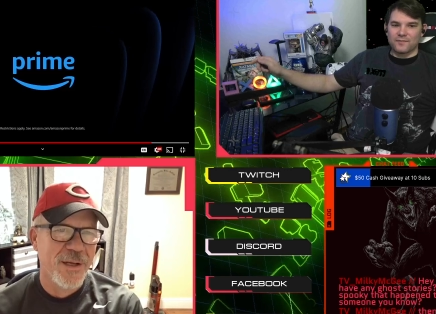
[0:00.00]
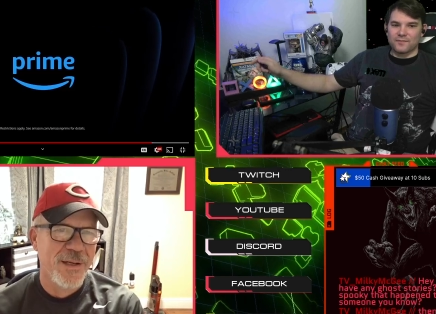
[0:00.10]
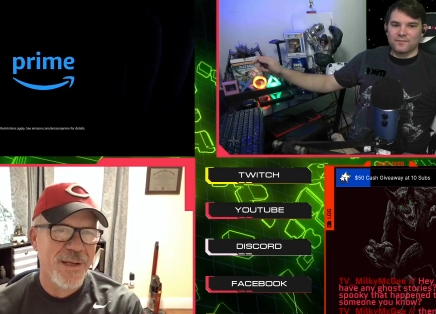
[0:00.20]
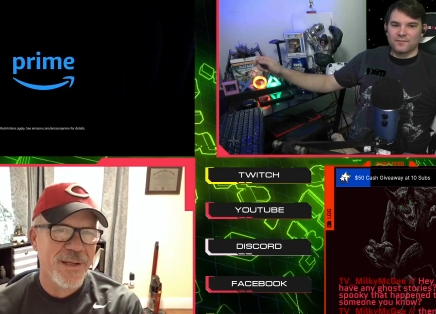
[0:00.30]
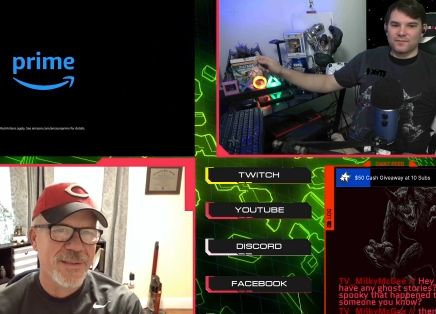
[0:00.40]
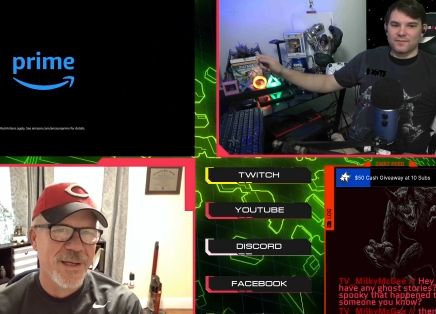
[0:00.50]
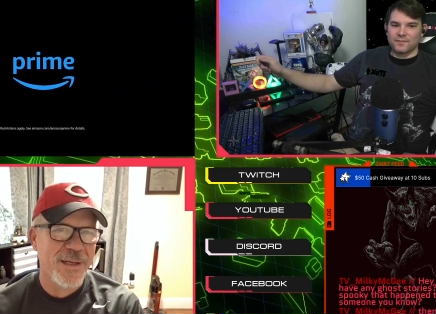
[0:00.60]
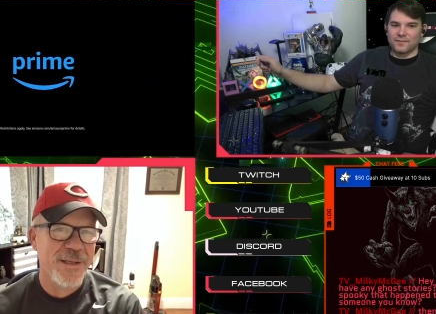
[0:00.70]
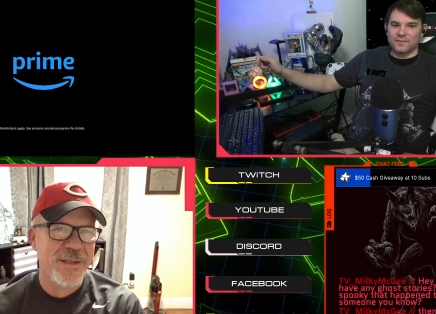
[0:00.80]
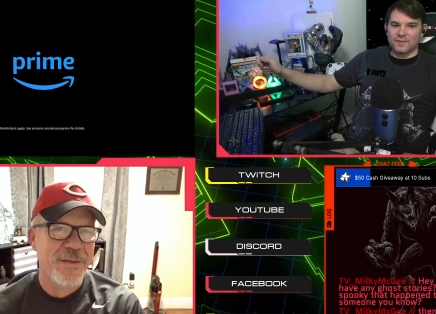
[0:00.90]
Speaker 1: on the outside
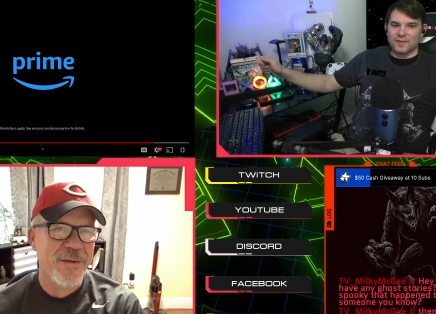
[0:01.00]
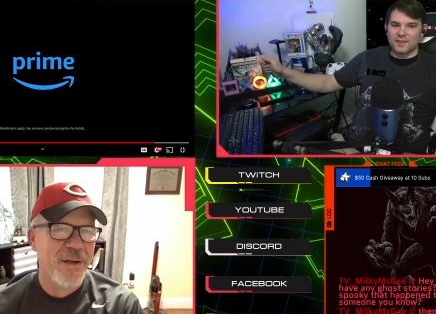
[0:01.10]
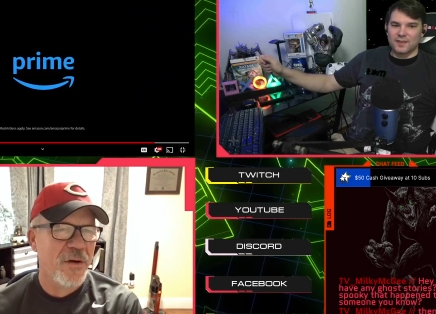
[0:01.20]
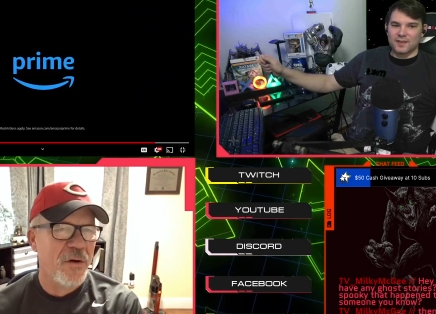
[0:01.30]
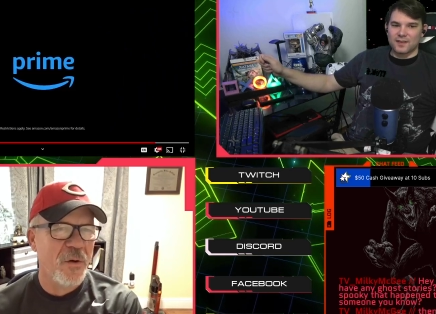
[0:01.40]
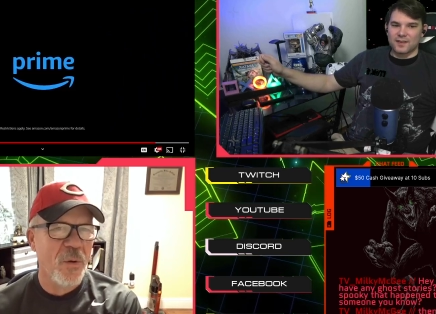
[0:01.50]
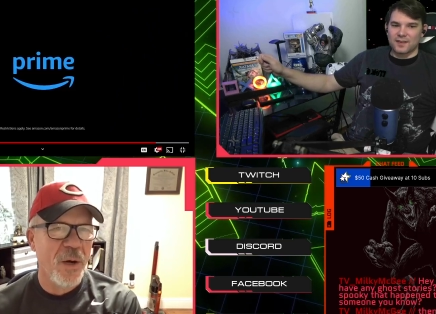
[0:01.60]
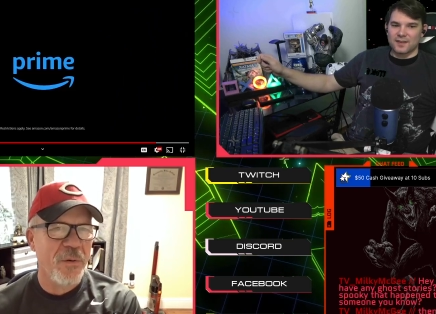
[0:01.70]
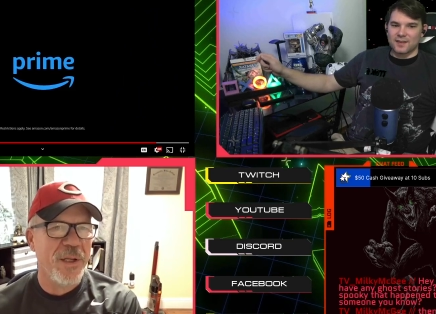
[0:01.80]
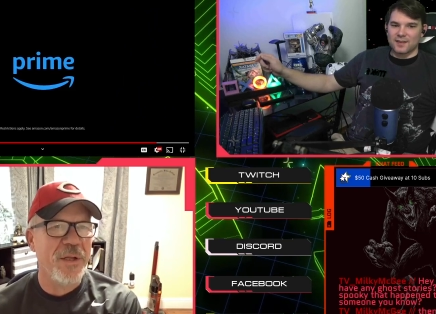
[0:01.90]
in, and you're like, oh, why
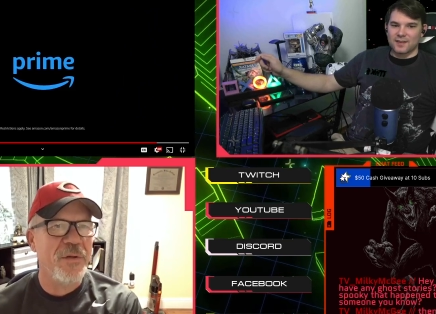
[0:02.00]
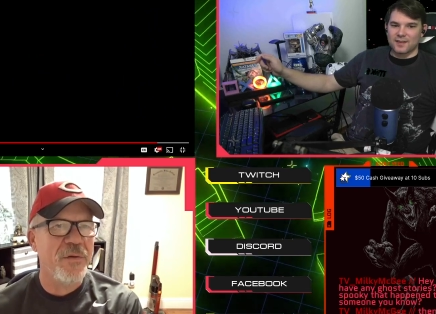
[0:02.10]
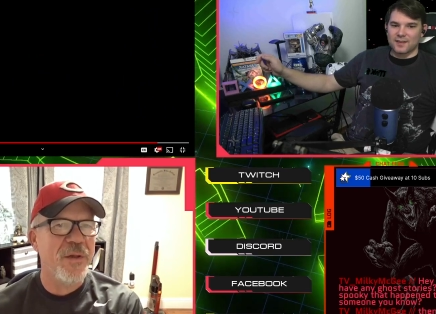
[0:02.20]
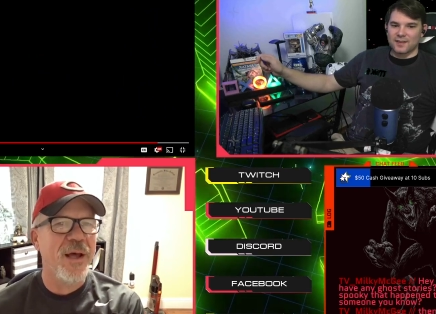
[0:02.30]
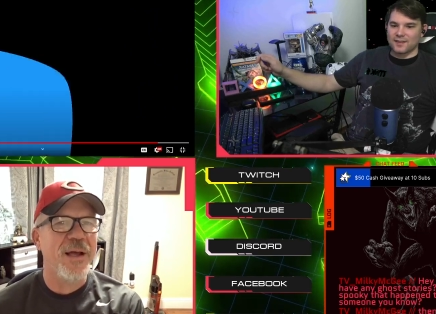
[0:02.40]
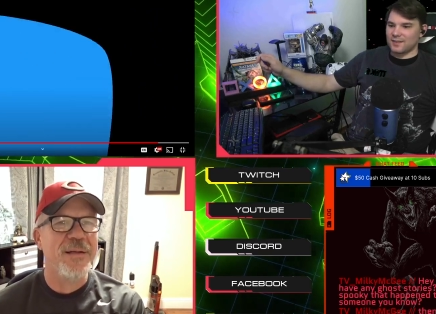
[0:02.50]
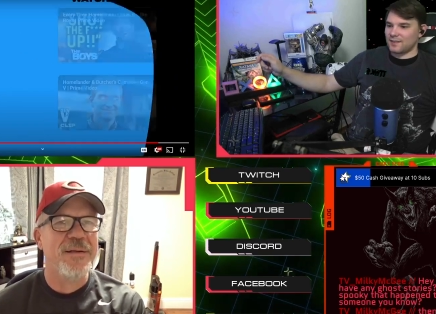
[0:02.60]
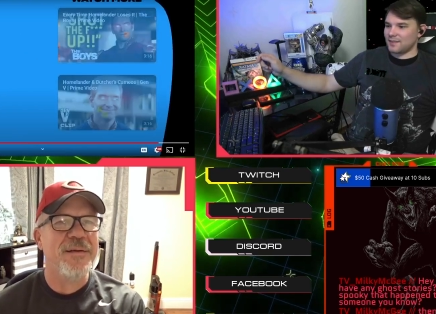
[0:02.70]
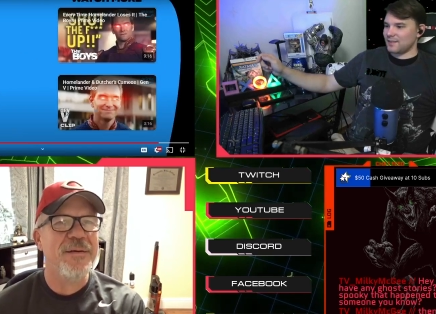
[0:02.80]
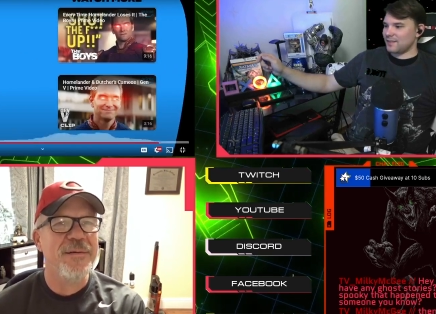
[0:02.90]
would they do that? You
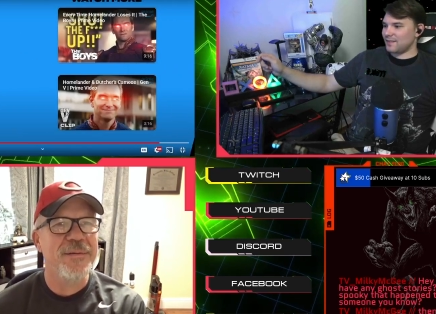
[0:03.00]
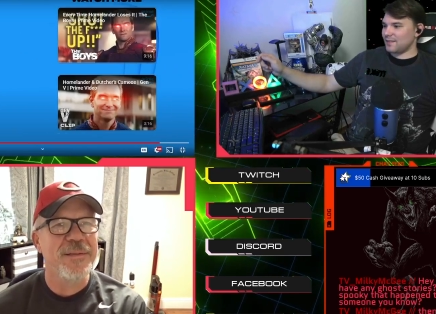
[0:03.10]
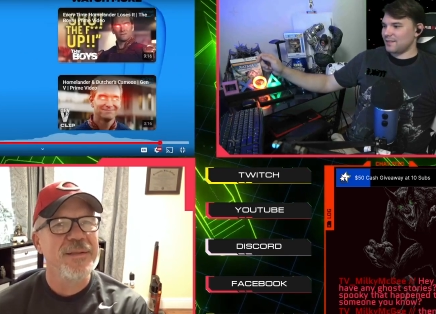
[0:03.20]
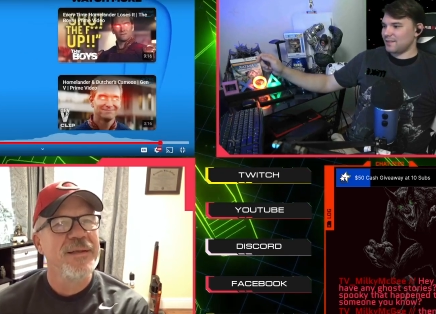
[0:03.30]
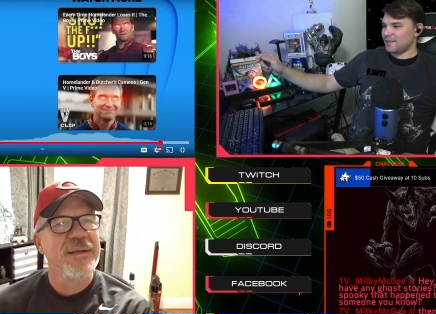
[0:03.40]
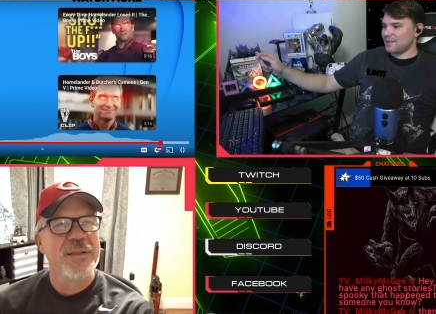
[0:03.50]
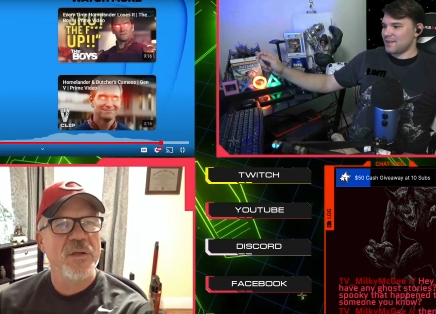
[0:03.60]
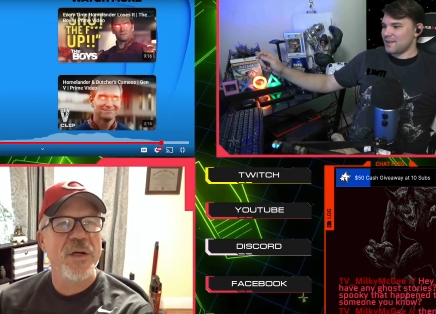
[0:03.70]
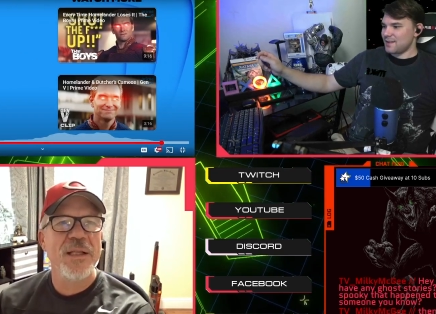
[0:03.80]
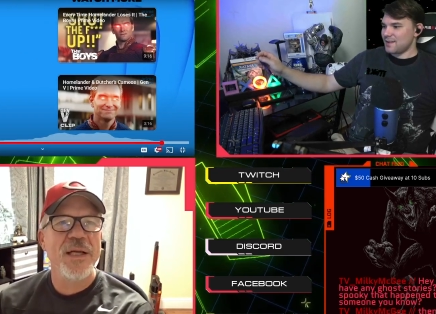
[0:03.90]
know.
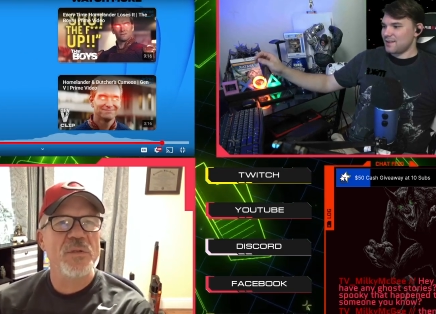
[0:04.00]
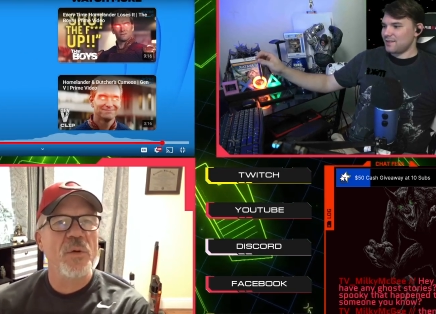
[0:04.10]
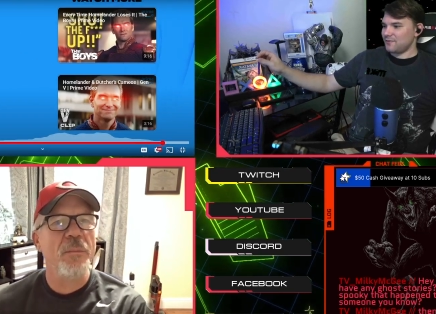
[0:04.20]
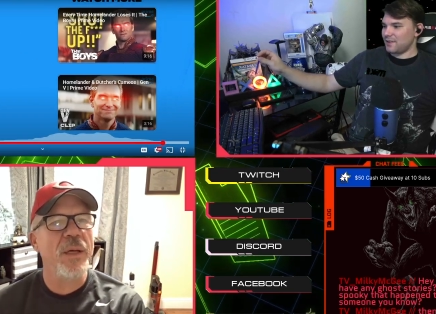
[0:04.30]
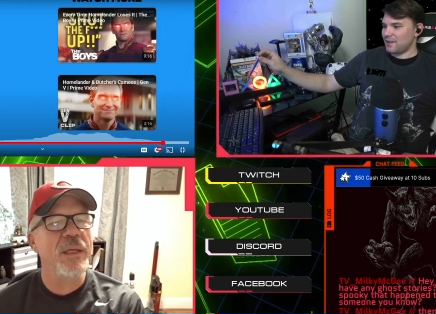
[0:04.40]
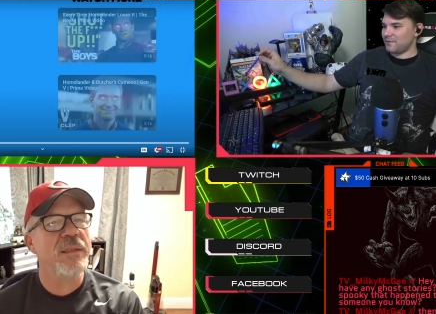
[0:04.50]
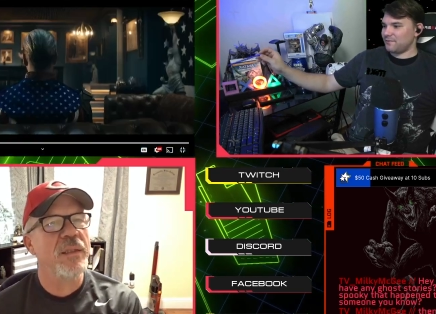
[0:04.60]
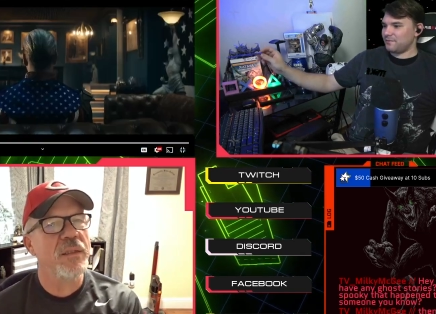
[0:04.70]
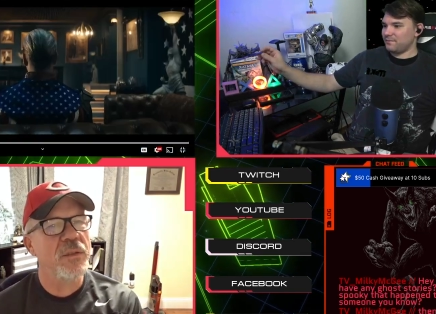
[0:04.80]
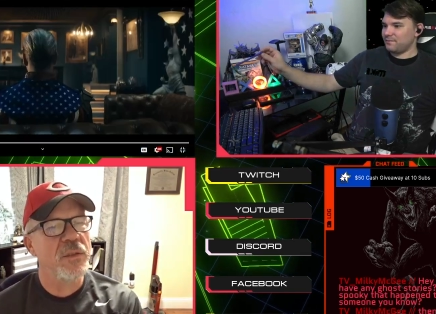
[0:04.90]
So that's what right. makes it
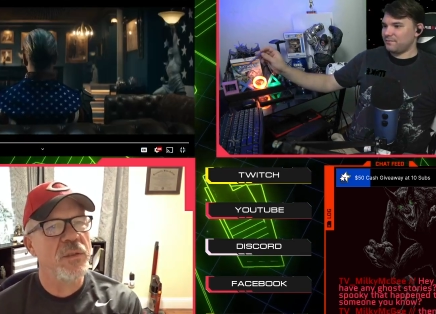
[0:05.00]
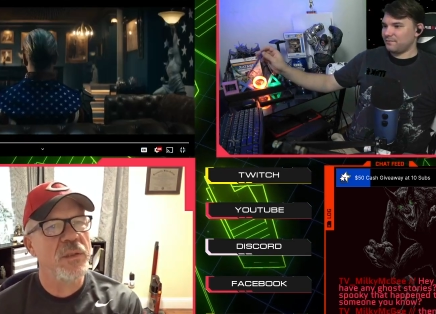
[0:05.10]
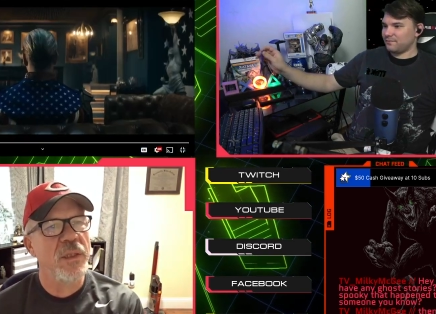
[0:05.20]
a good